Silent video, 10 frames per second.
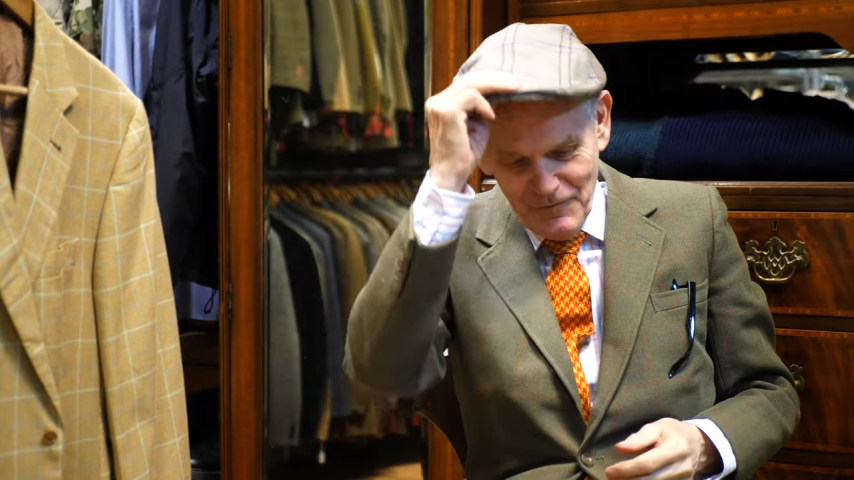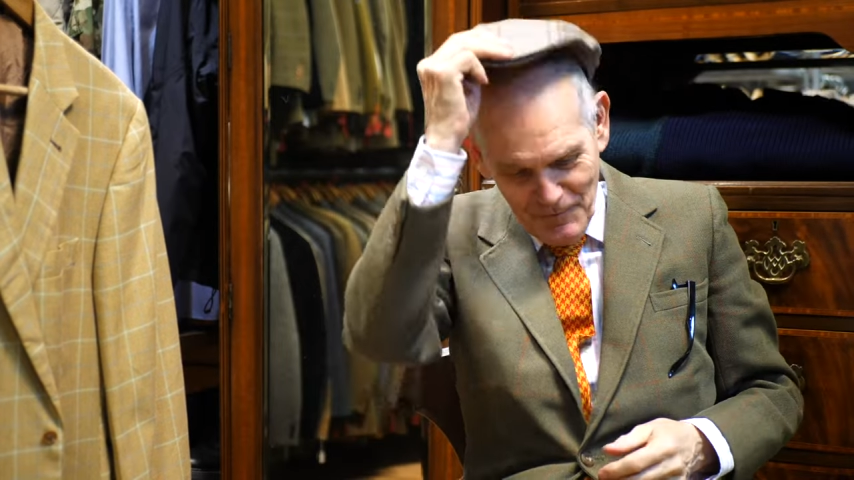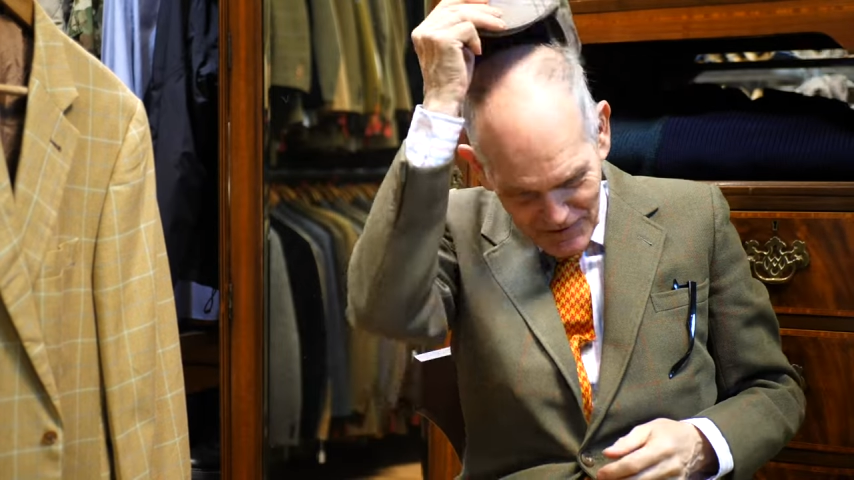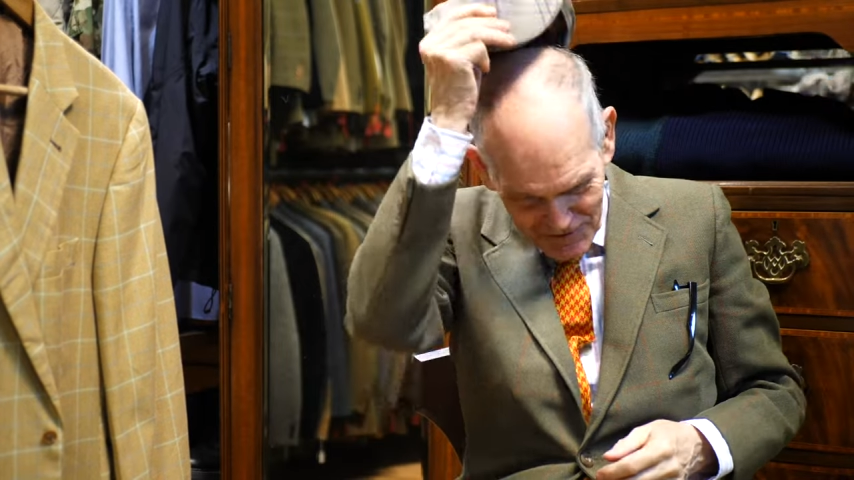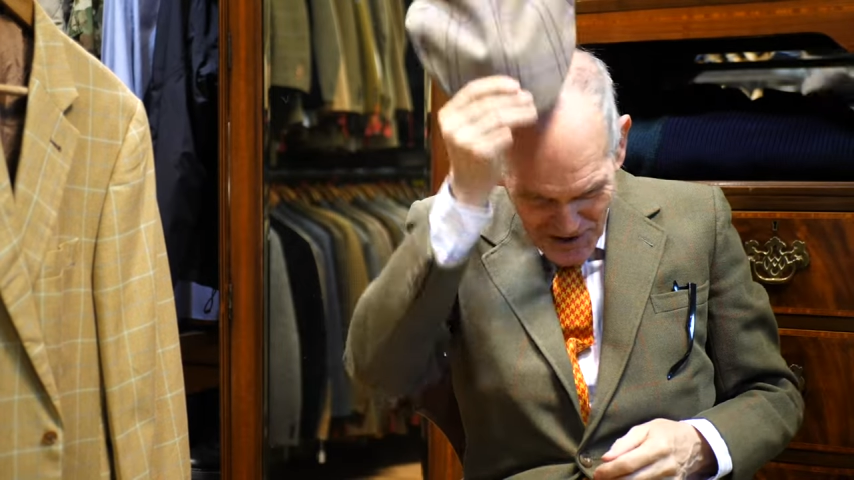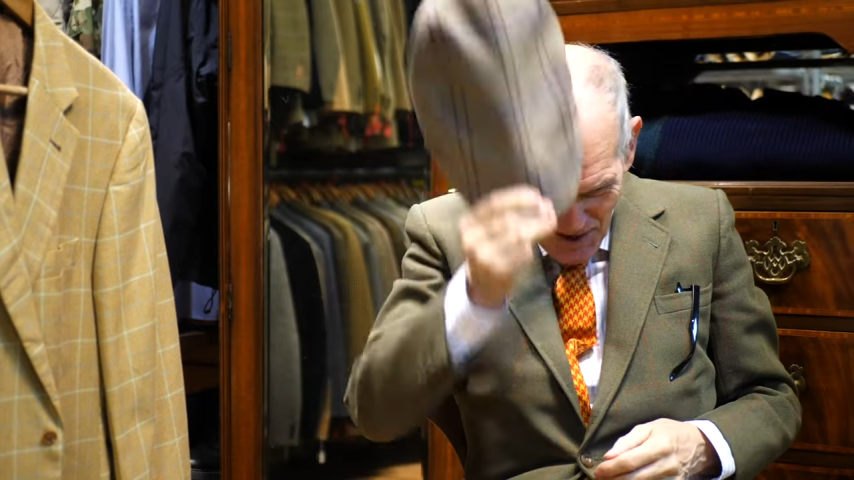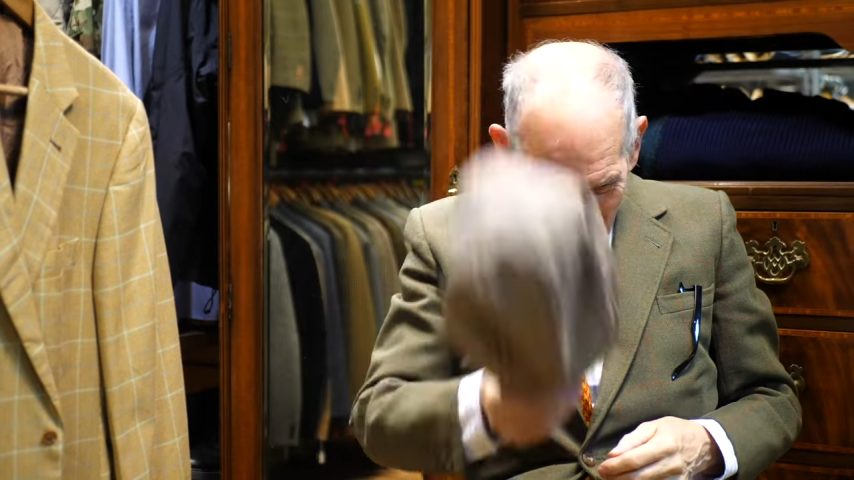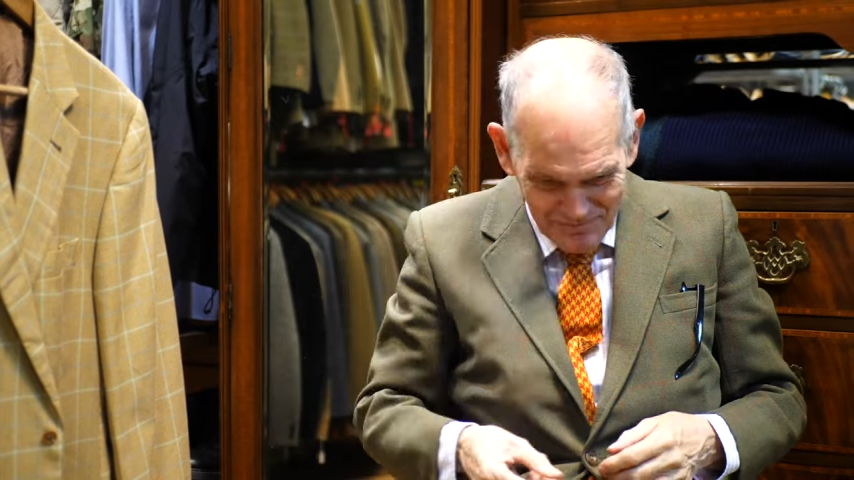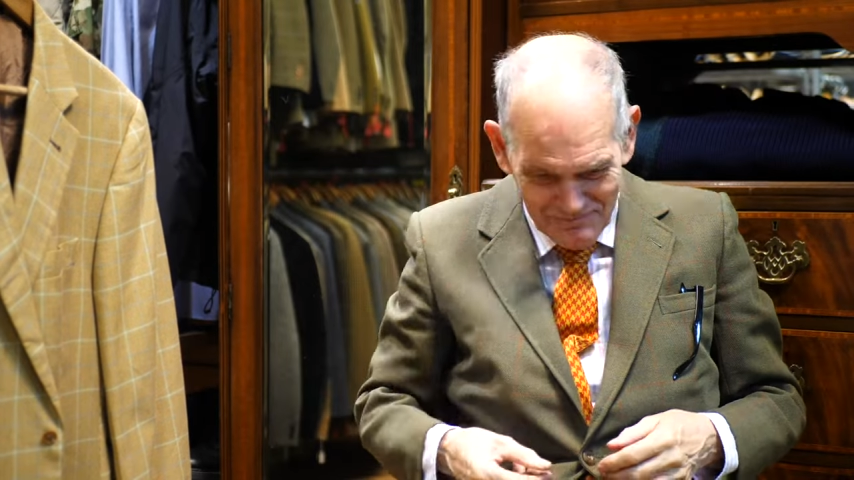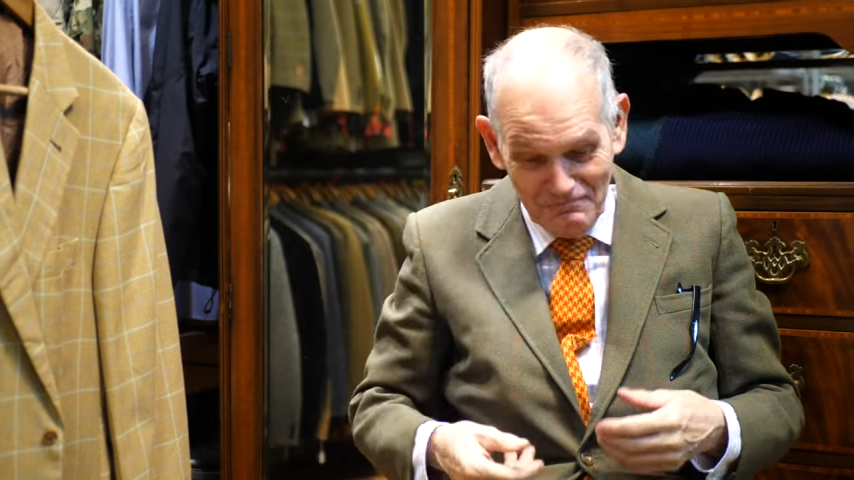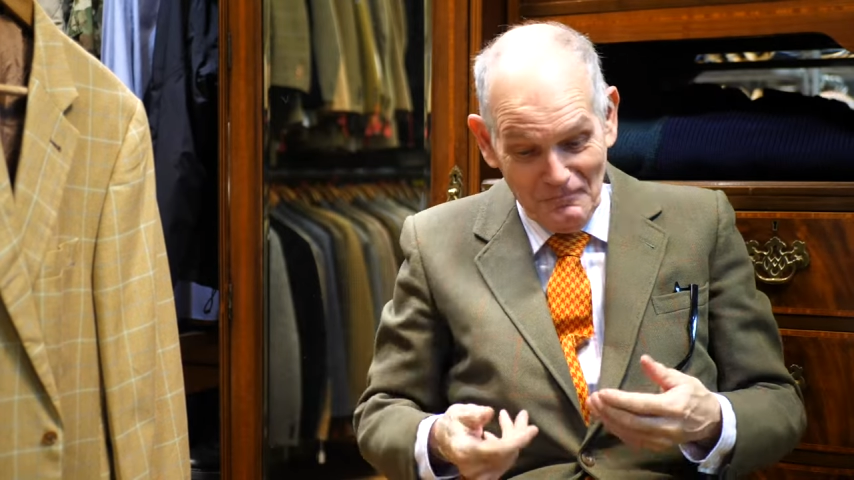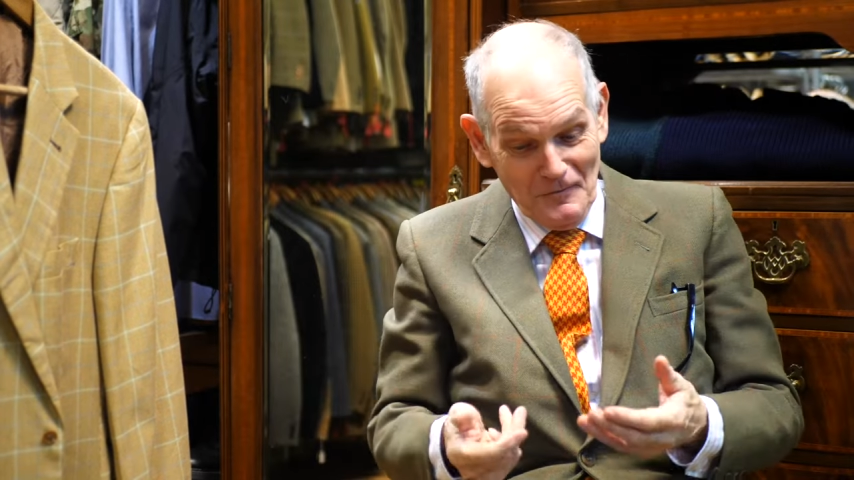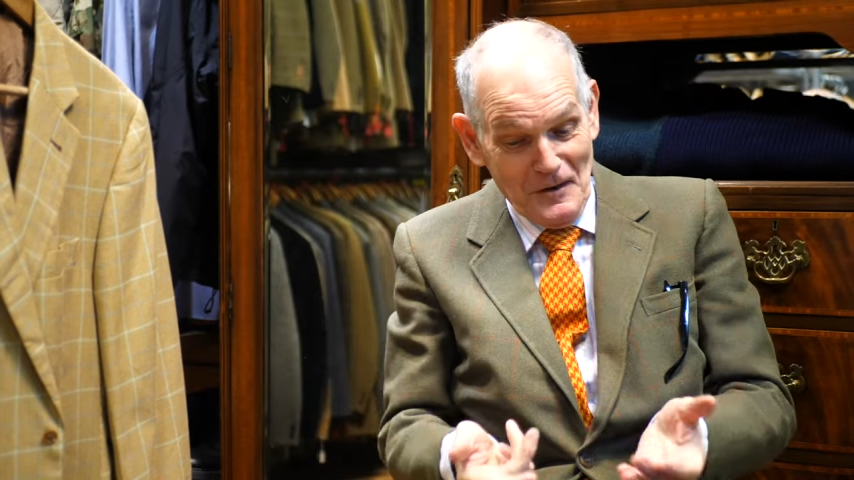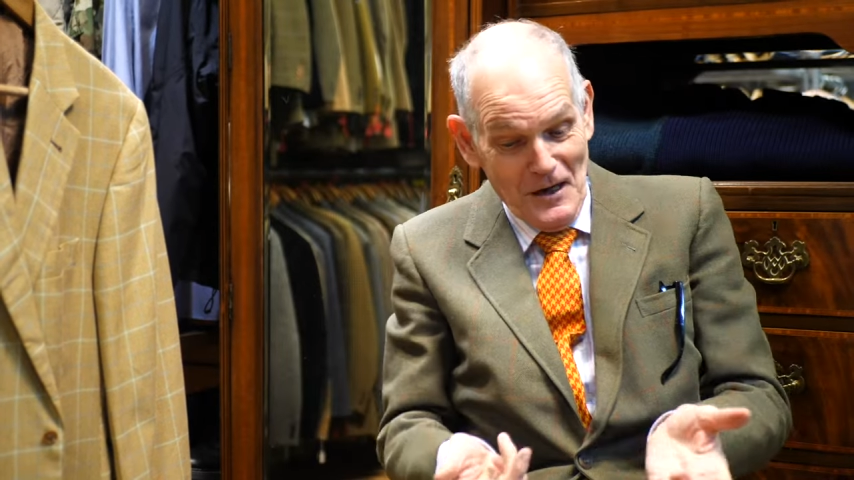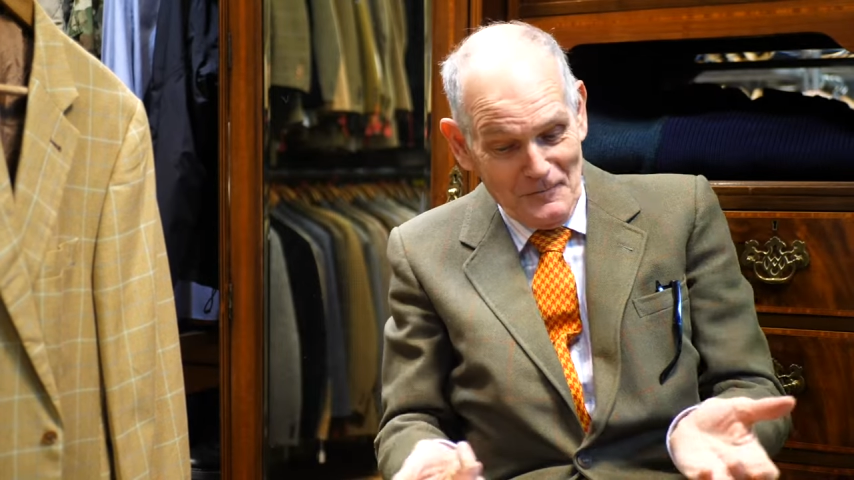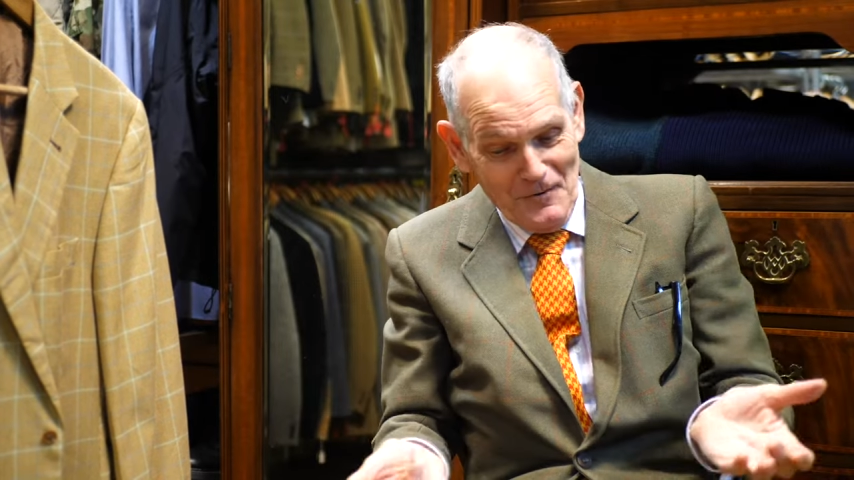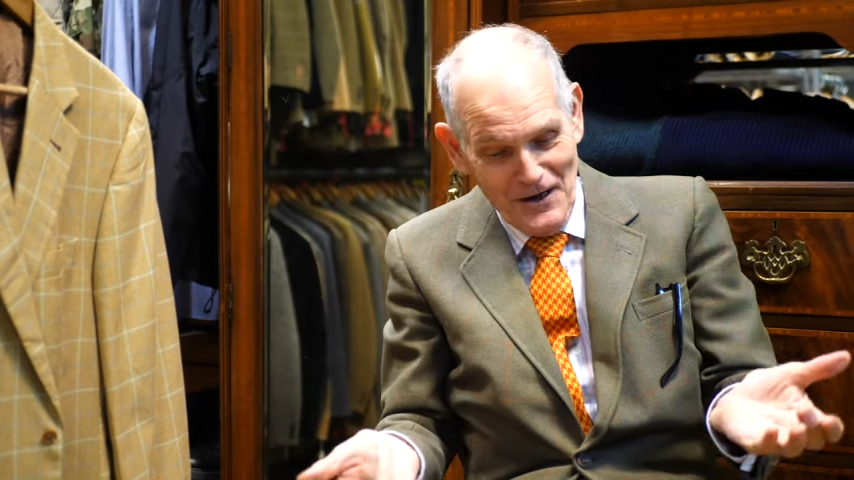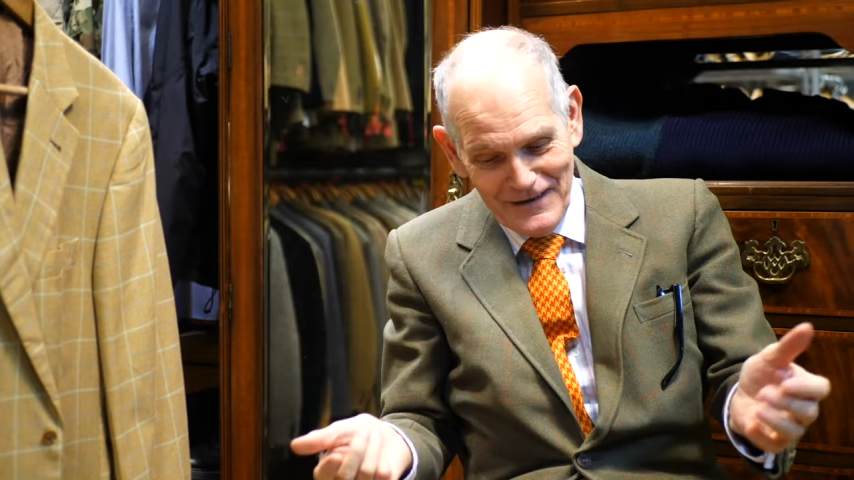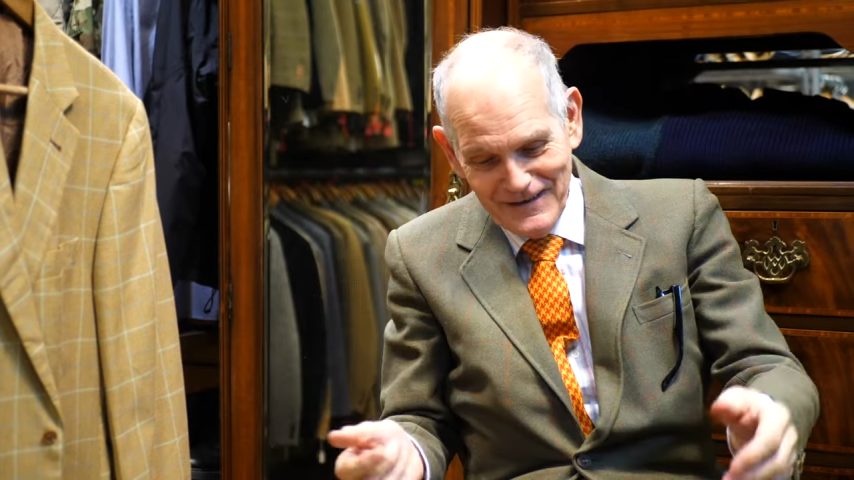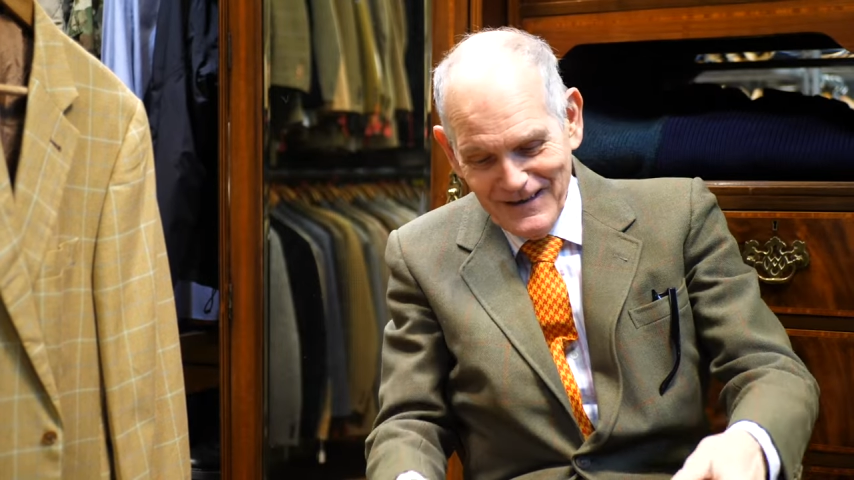if you make a cap like
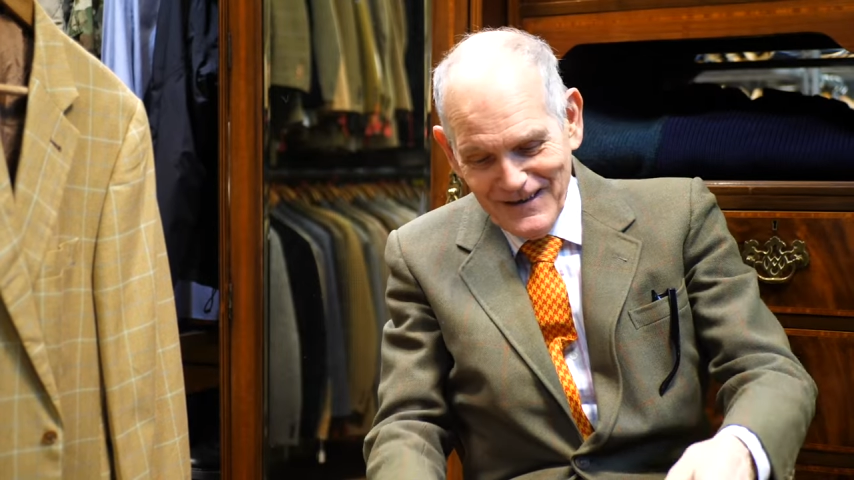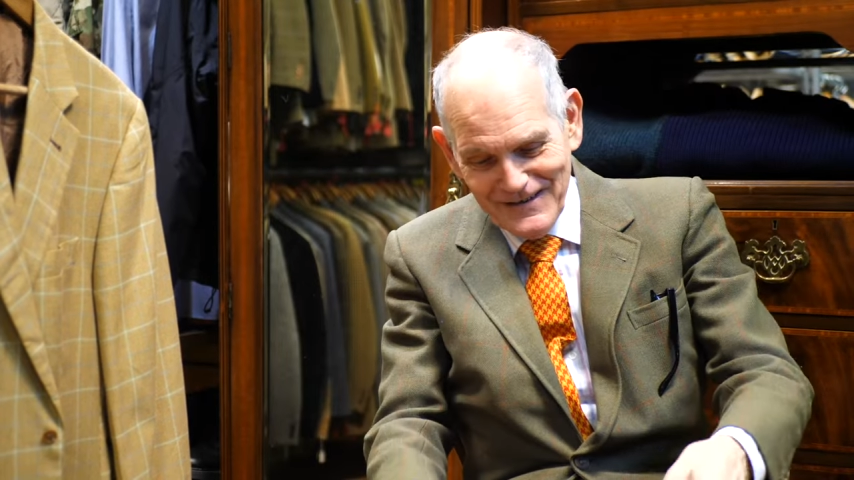mine,